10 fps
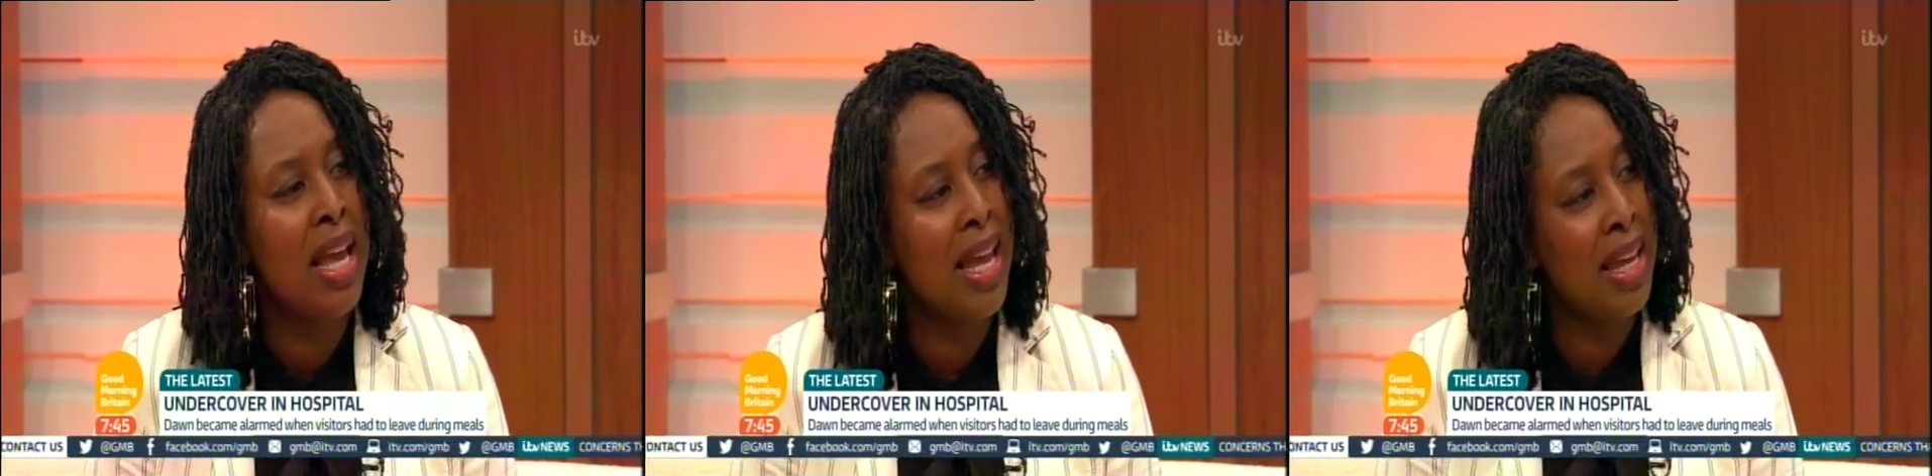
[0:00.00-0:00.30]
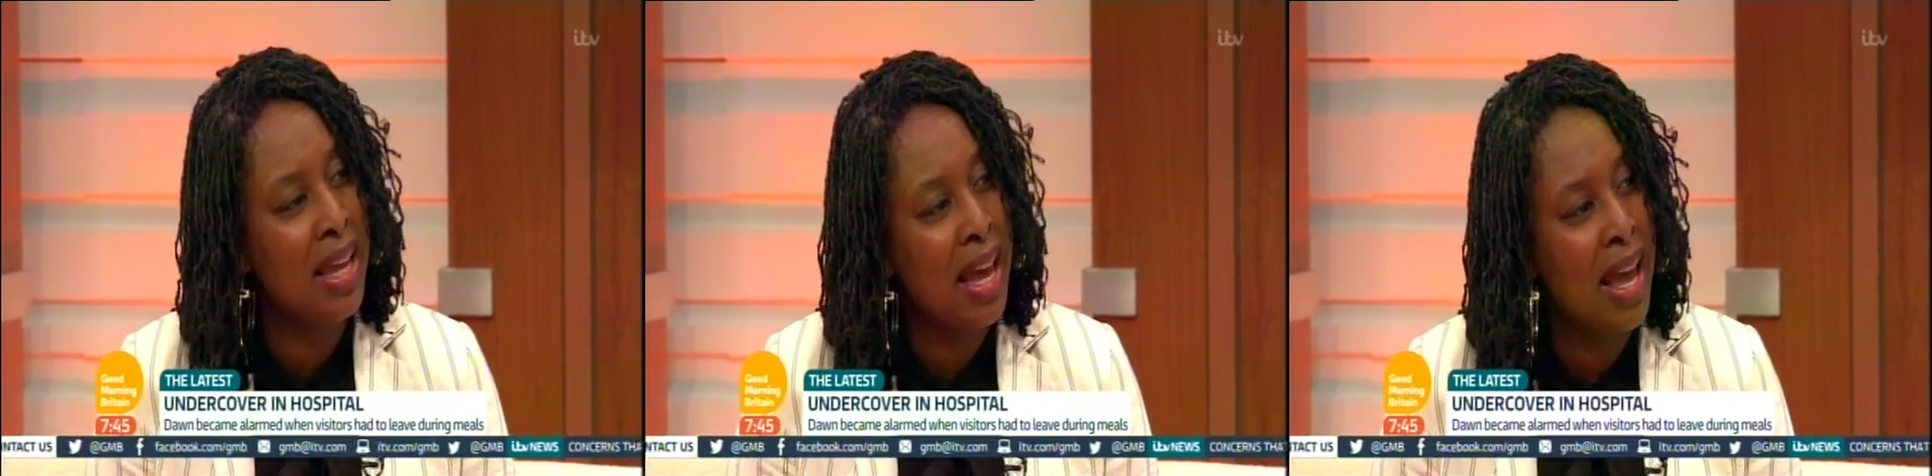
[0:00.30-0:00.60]

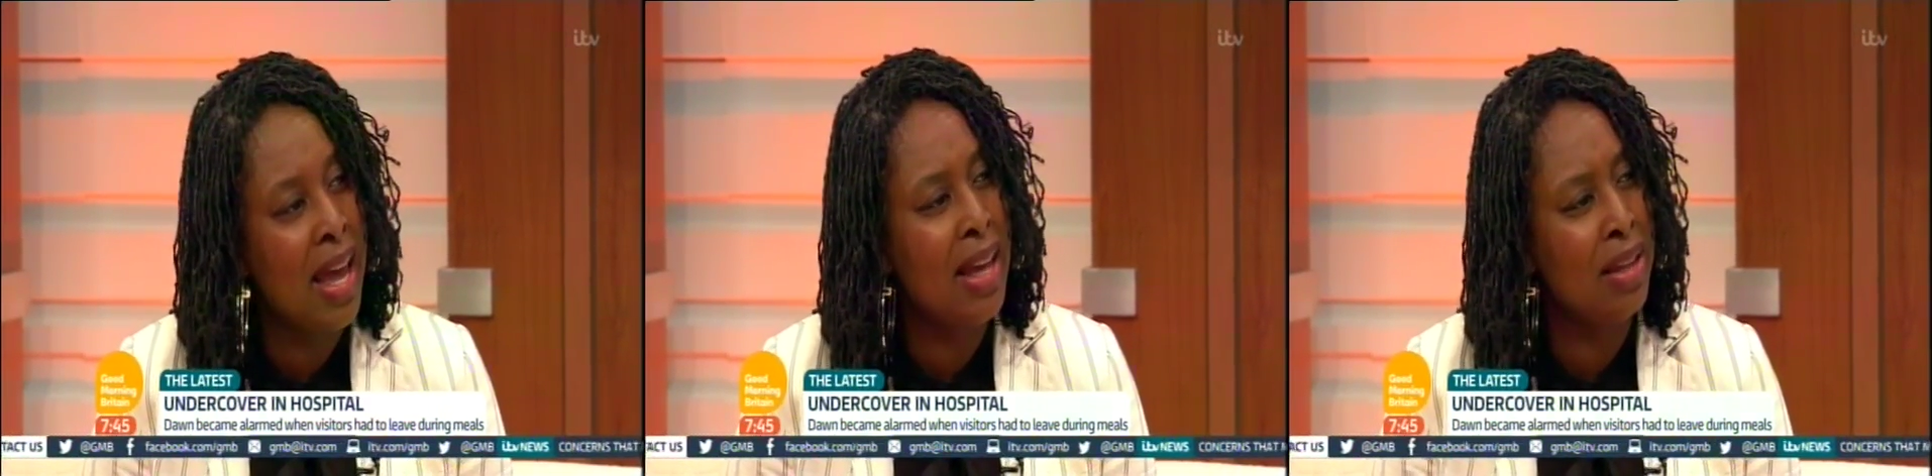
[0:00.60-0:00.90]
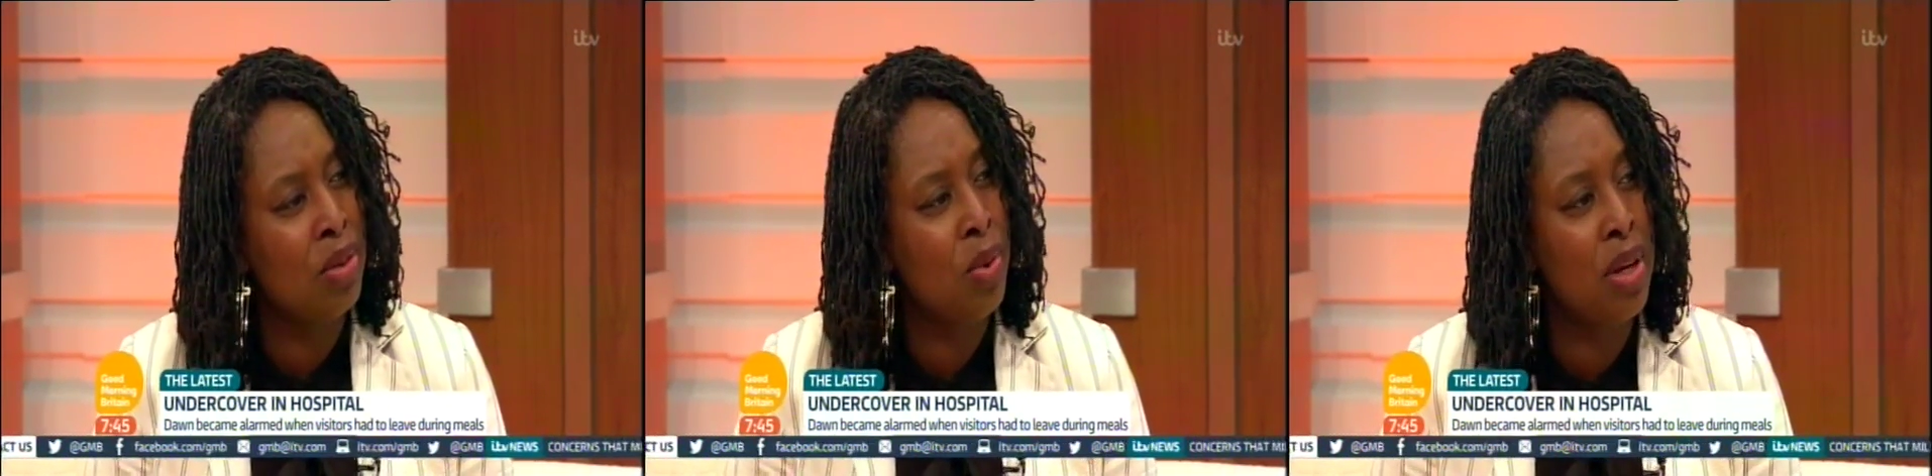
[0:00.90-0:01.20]
in care
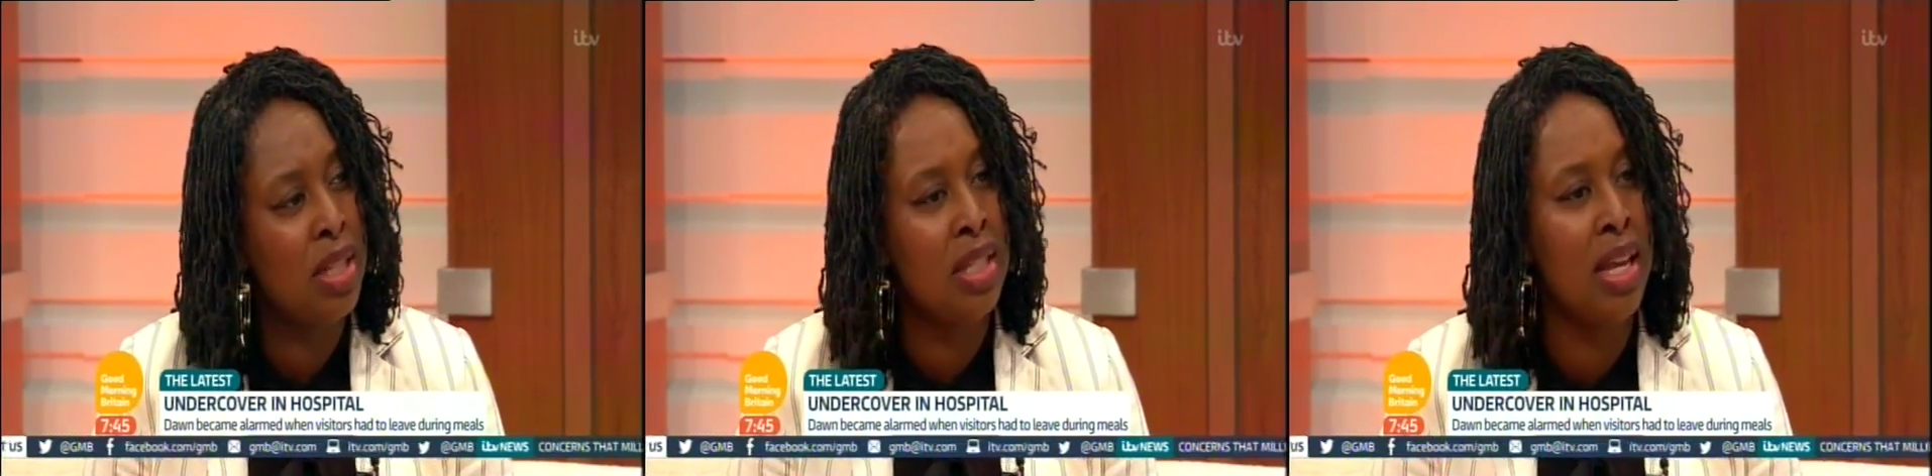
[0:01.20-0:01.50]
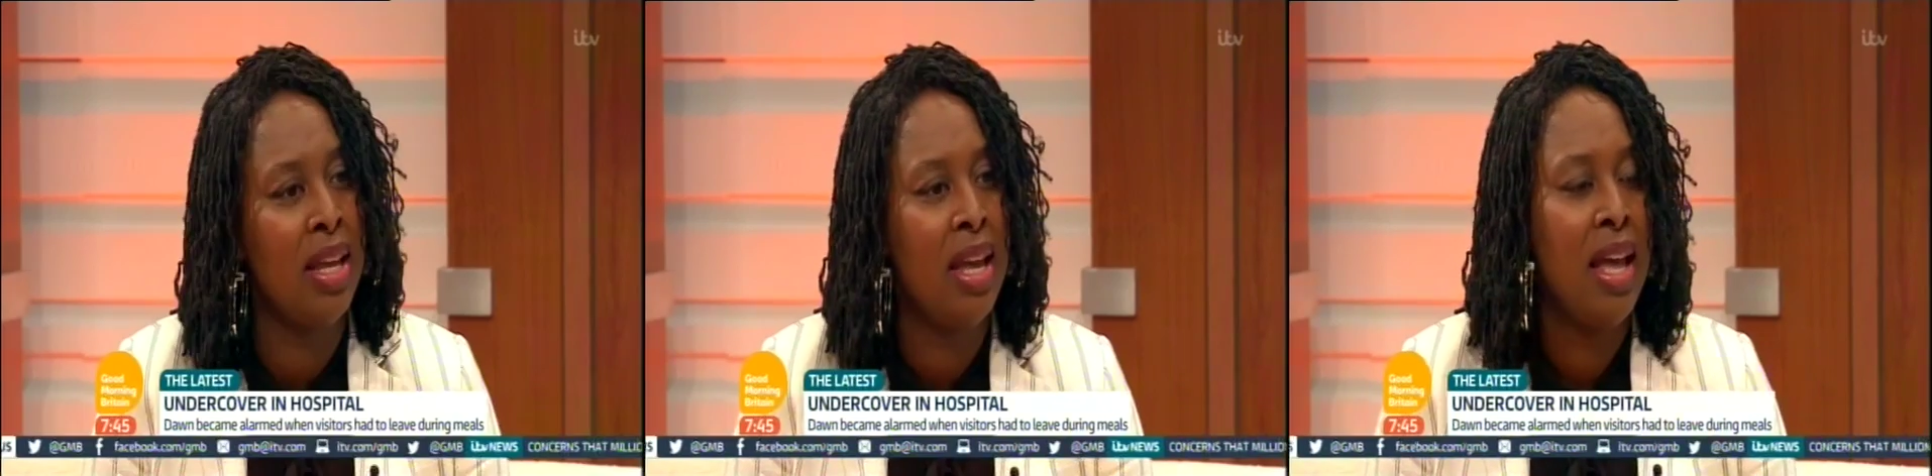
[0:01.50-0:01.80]
and quality.